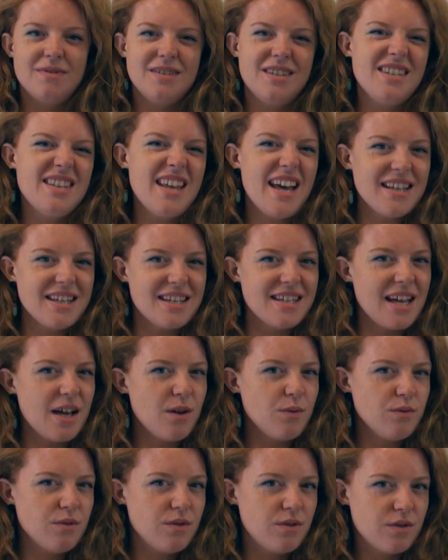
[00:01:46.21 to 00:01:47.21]
Does that
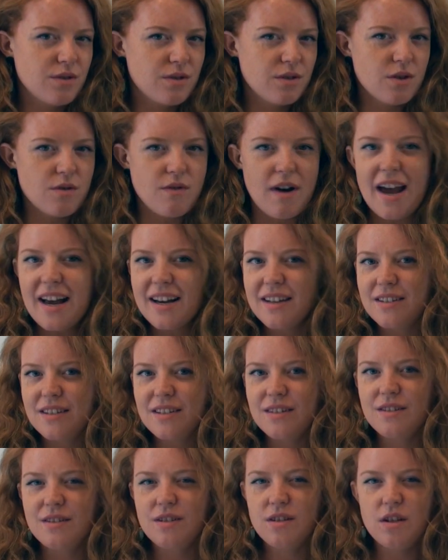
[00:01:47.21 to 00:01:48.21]
sound
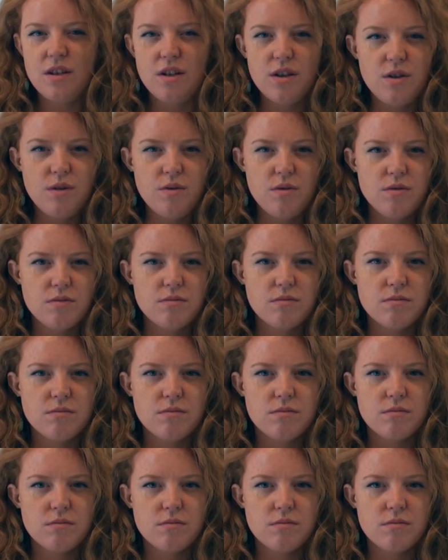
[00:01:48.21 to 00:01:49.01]
correct to you?